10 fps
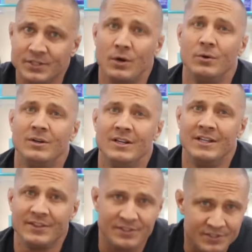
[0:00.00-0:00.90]
So
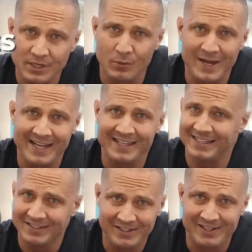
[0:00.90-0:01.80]
there's no way
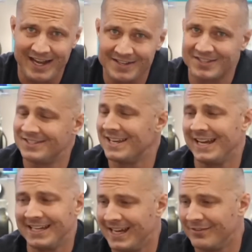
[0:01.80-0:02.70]
in good conscience
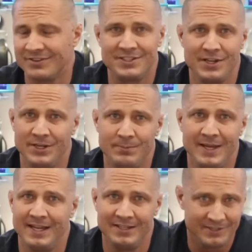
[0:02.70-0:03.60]
I can ever tell you to
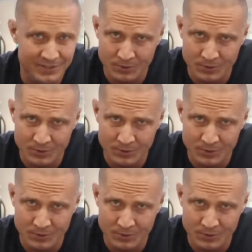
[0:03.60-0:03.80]
pay